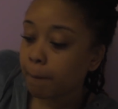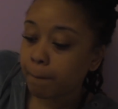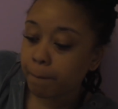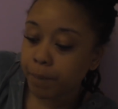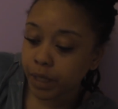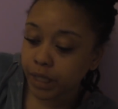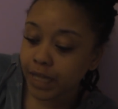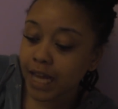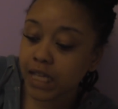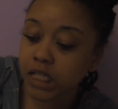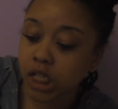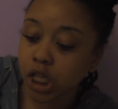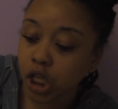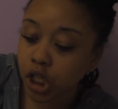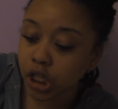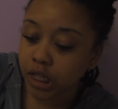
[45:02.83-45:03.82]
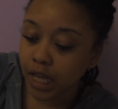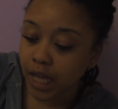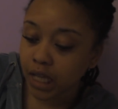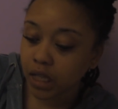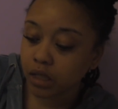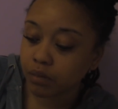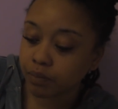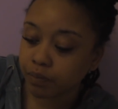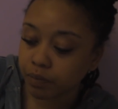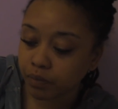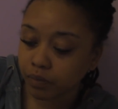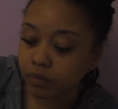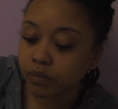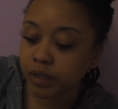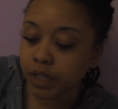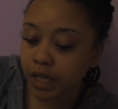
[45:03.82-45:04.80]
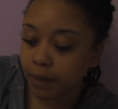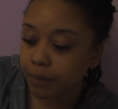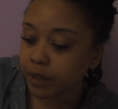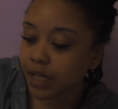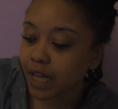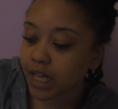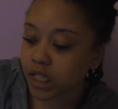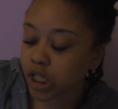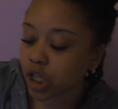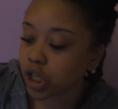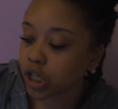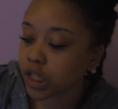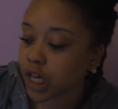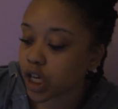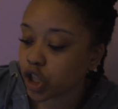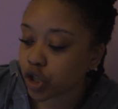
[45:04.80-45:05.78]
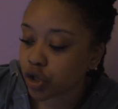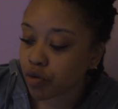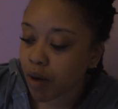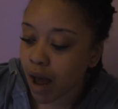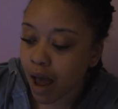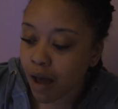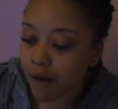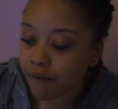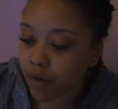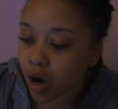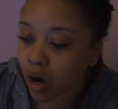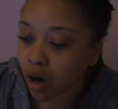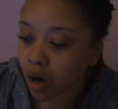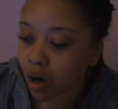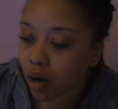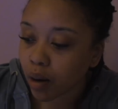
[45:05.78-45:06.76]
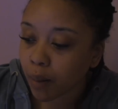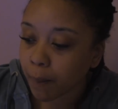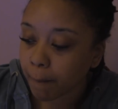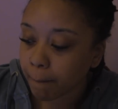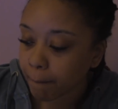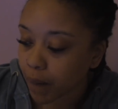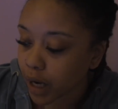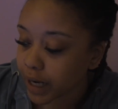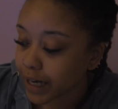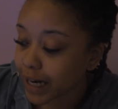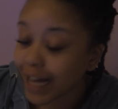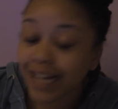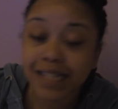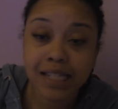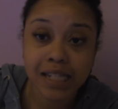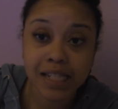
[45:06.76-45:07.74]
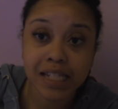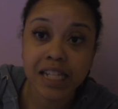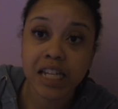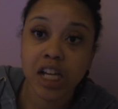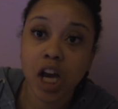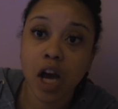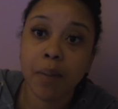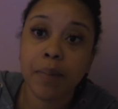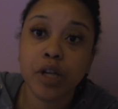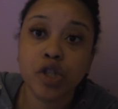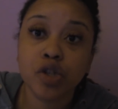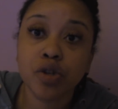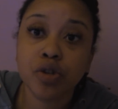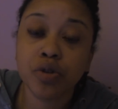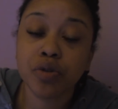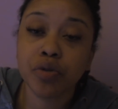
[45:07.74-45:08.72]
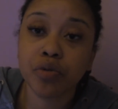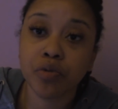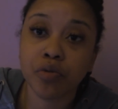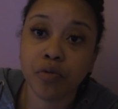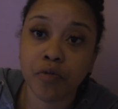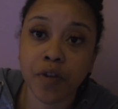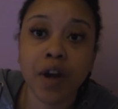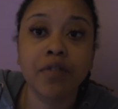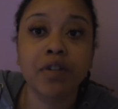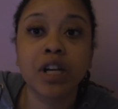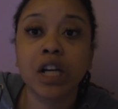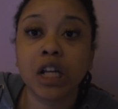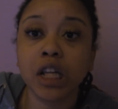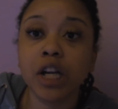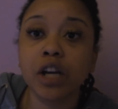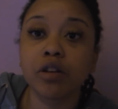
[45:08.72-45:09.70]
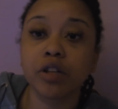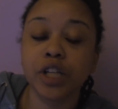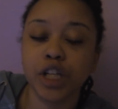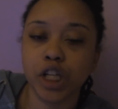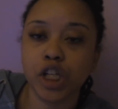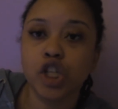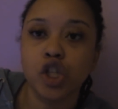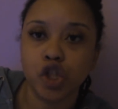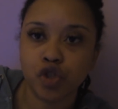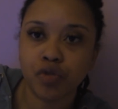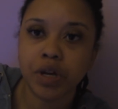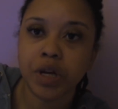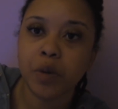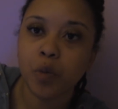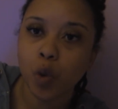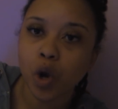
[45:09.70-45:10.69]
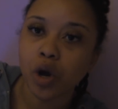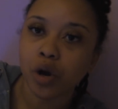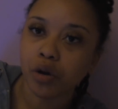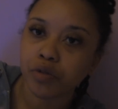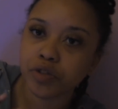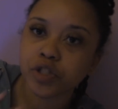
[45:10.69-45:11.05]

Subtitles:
But that's good that, yeah, but that's good that you have an entity coming to you very clearly in your dream world.